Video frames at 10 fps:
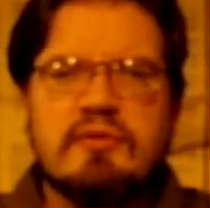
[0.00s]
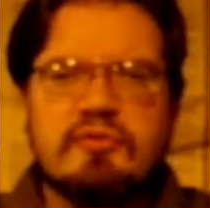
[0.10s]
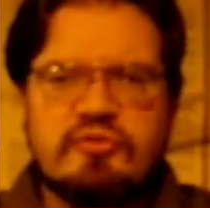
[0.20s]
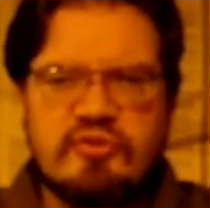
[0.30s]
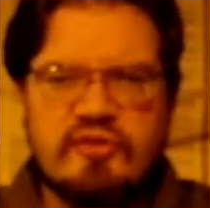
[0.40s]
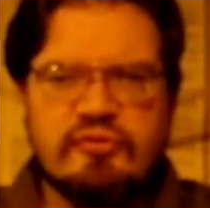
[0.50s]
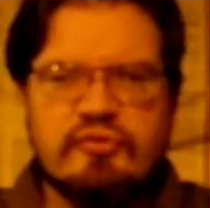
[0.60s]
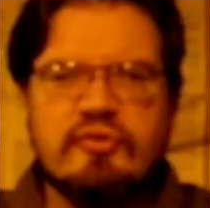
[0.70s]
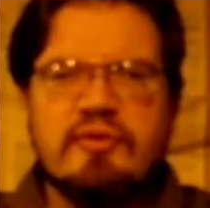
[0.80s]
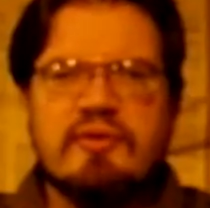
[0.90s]

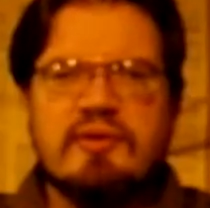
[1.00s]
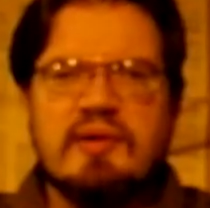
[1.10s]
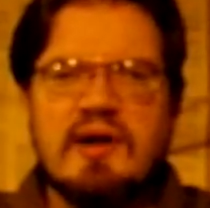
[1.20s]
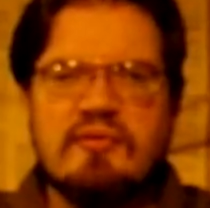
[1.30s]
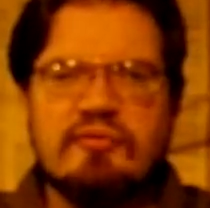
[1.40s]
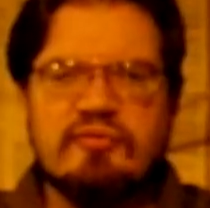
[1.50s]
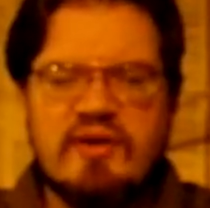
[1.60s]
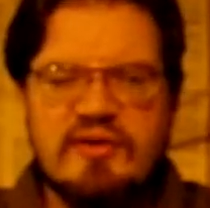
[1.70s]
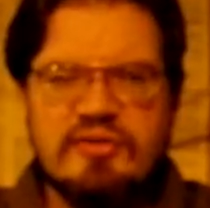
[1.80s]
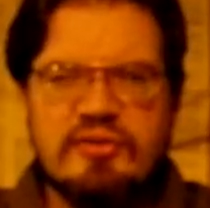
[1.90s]
Just have
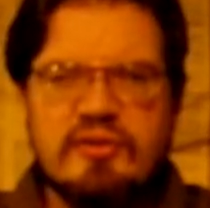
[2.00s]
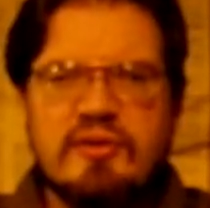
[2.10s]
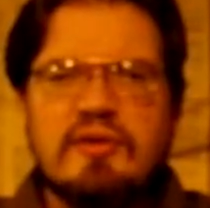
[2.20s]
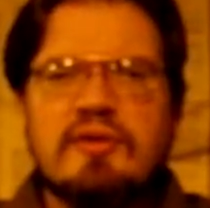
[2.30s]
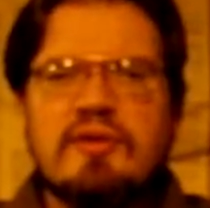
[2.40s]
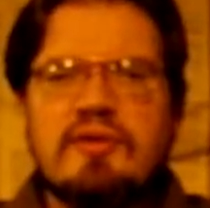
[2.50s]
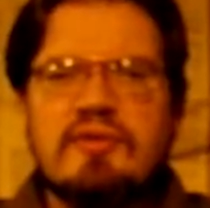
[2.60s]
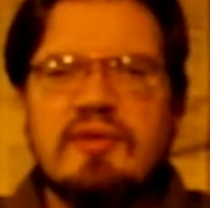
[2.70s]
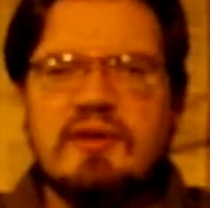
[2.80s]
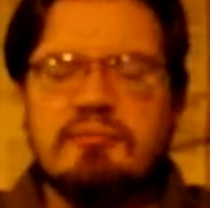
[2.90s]
faith
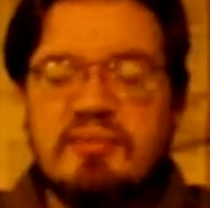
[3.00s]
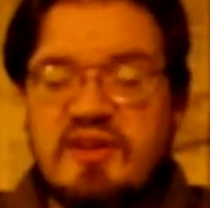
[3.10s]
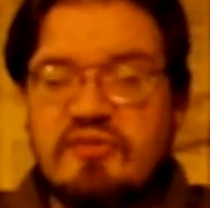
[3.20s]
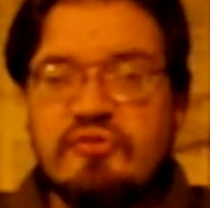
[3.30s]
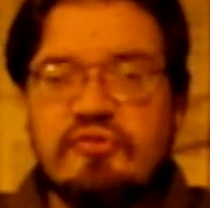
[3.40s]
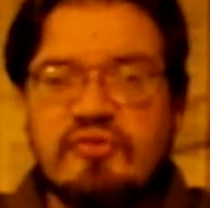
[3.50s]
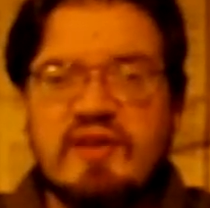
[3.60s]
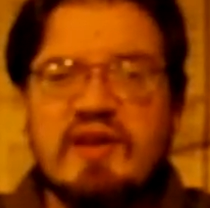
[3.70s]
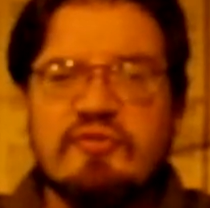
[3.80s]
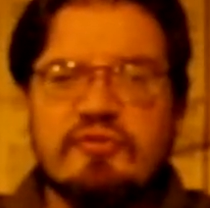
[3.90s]
that peace is
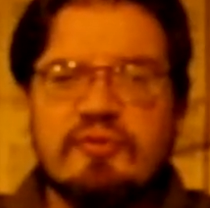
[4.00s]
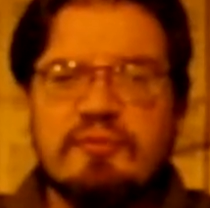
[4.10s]
the answer.